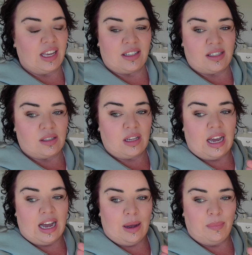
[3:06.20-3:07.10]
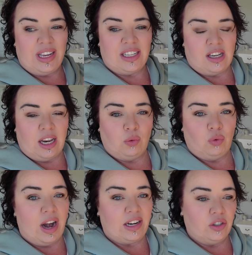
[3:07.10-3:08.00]
it's like
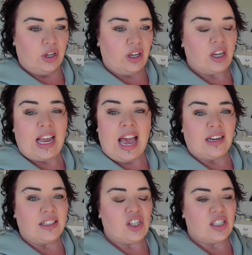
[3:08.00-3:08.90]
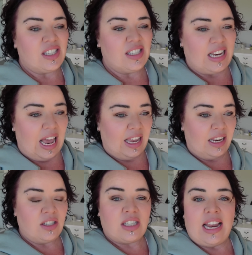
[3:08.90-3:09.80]
red dirt and it just
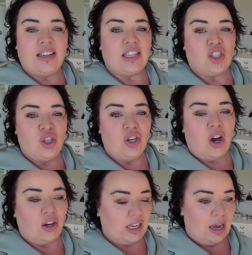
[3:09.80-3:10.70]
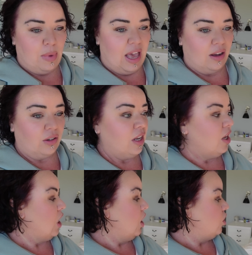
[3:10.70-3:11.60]
stains and does not come out.
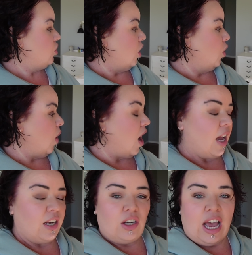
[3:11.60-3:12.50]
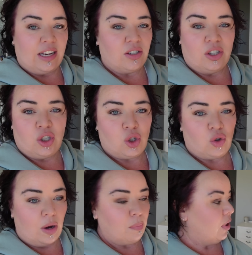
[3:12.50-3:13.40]
So I had to
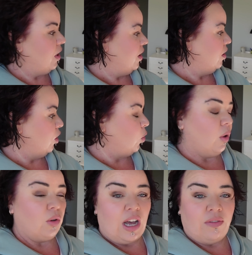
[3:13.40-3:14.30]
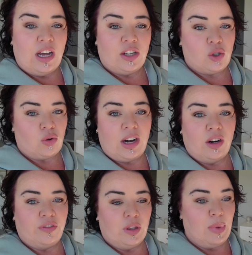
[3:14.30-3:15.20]
strip the quilt cover straight
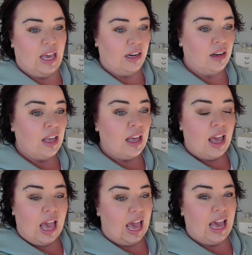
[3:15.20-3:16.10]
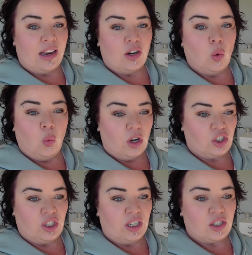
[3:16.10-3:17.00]
off the bed and
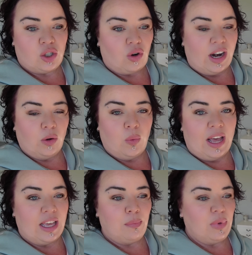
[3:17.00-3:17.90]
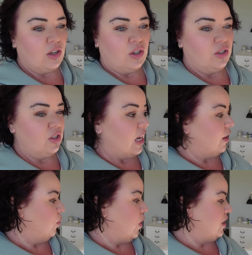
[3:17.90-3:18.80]
wash it straight away because
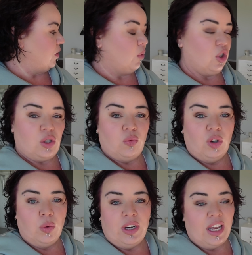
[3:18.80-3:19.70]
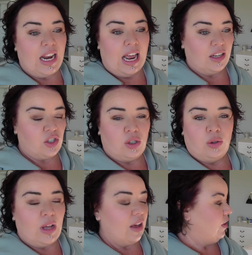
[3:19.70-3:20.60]
otherwise it would just ruin it. And I
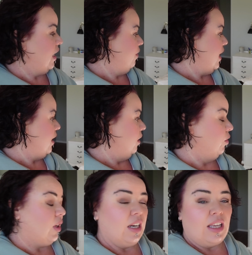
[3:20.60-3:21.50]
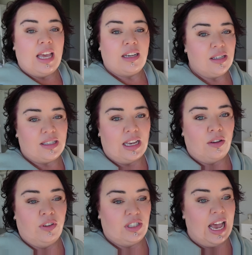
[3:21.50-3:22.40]
still haven't even had a look at it yet to see
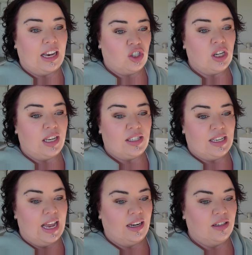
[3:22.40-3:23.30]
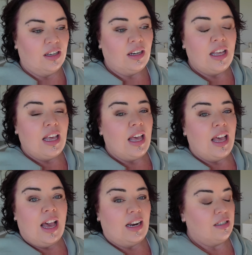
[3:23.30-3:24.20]
if it's actually stained it.
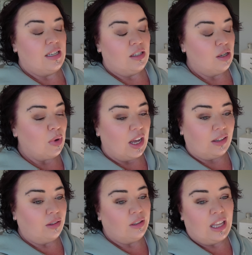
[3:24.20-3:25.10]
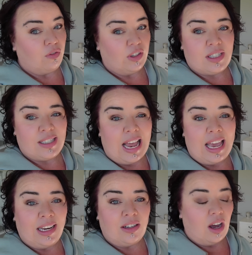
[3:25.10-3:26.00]
And I said to Michael, if it's
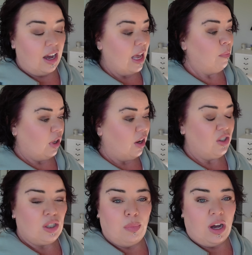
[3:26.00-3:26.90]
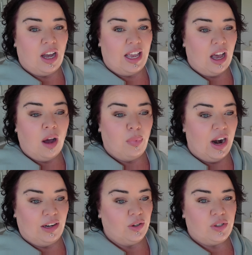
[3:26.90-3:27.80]
stained, I am going to buy a
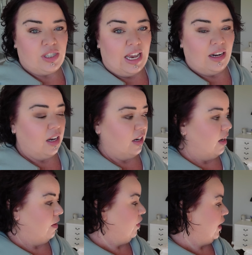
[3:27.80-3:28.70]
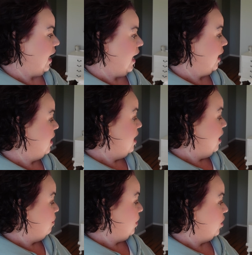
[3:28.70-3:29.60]
brand new set. I don't even care.
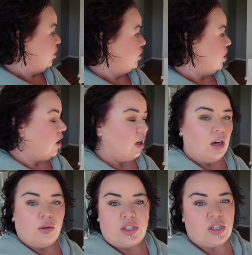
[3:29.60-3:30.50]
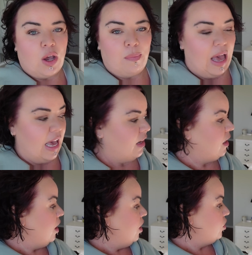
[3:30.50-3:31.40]
Because I was so mad.
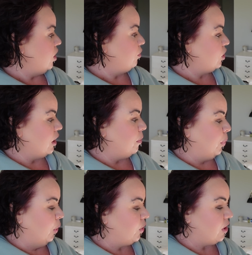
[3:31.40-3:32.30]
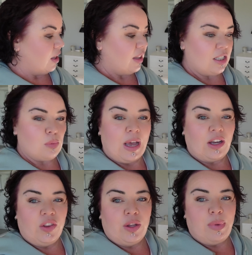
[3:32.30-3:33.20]
So I'm just going to put this
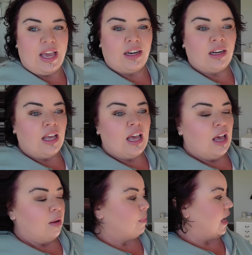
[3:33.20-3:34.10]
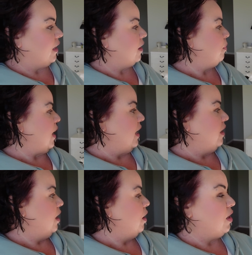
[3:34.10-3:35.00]
back on the bed, make the bed,
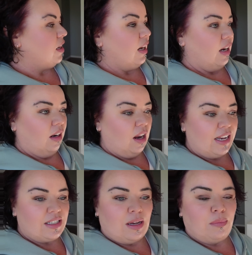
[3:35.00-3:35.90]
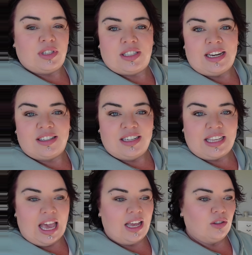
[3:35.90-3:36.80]
light some scented
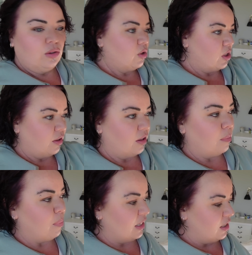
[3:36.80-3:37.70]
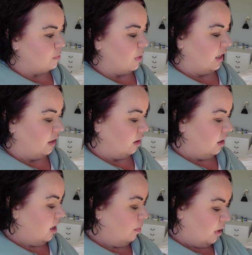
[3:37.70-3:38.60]
candles so that the
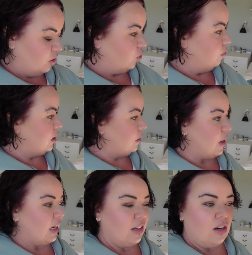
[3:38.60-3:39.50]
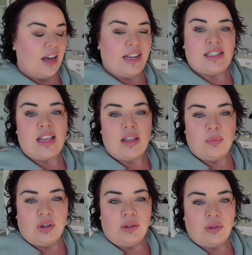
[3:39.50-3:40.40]
bedroom's smelling nice, and then
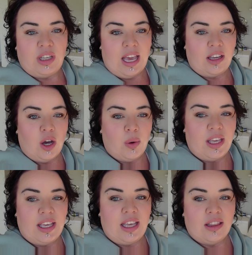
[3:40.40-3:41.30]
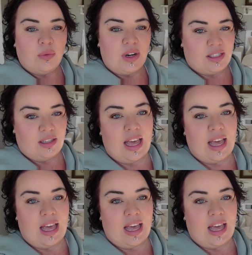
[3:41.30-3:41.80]
we'll get going in the rest of the